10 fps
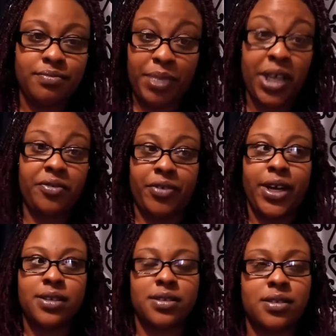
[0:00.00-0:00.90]
being
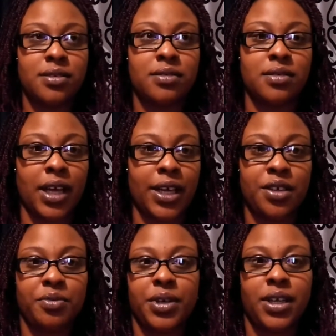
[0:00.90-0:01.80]
friends like
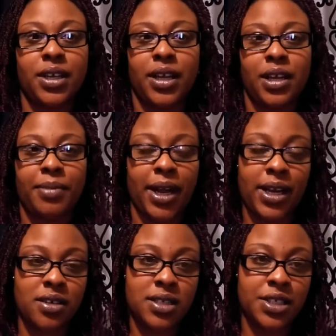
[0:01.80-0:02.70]
you would
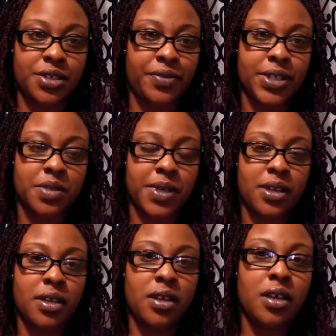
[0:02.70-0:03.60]
anybody else that you're friends with.